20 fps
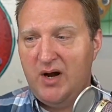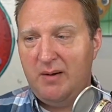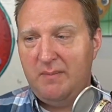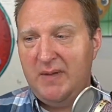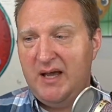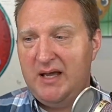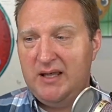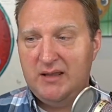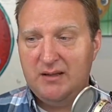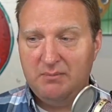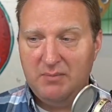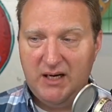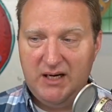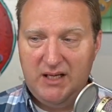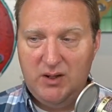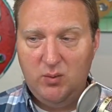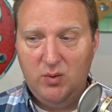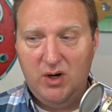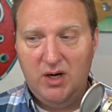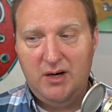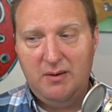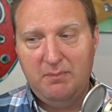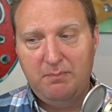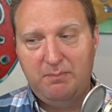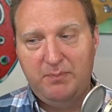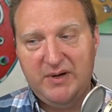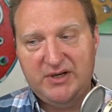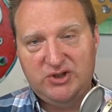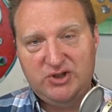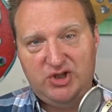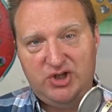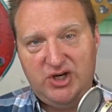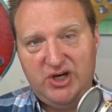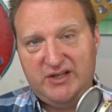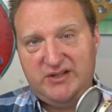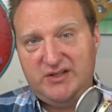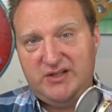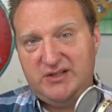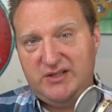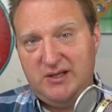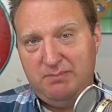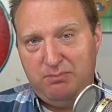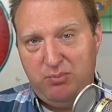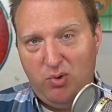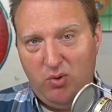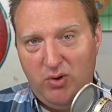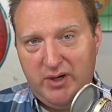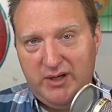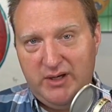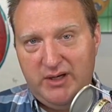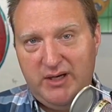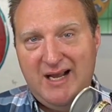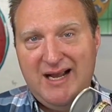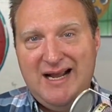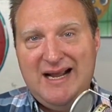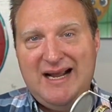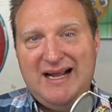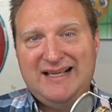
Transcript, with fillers: not making the money you want, but just as important,